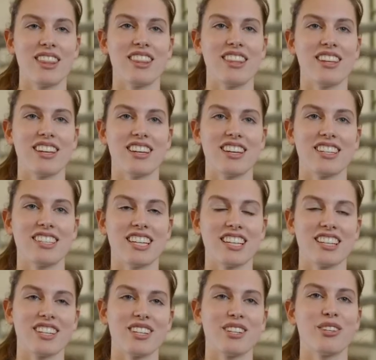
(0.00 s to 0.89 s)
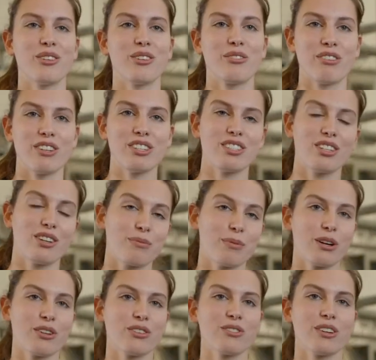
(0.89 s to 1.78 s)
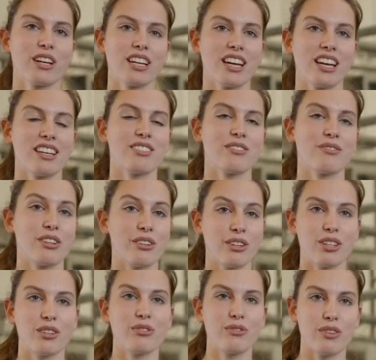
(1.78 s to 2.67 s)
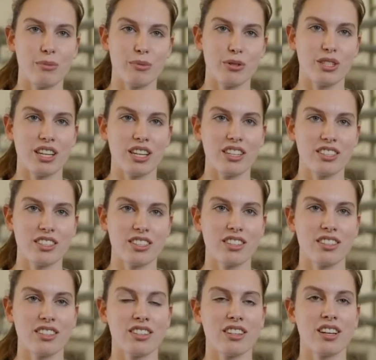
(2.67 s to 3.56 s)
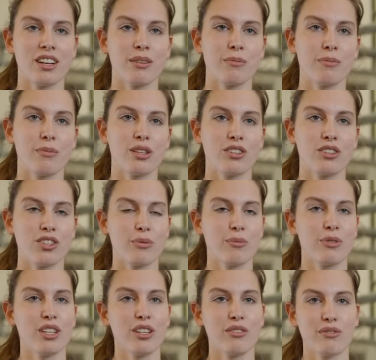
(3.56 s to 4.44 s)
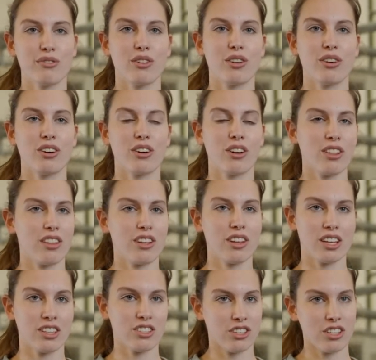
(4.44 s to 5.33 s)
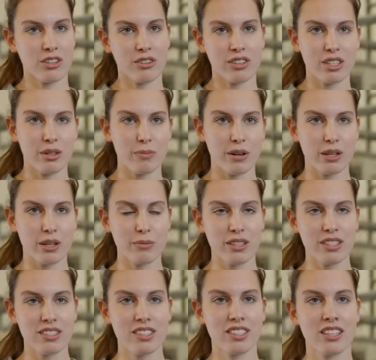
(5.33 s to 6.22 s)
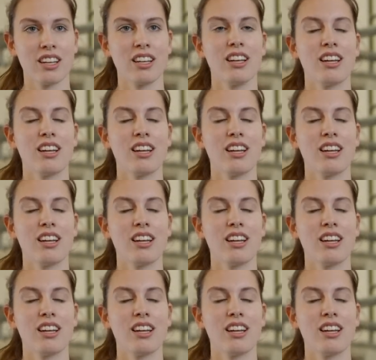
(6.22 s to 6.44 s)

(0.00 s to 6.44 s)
The Technical University of Braunschweig has a very good reputation in Germany for all the engineering departments.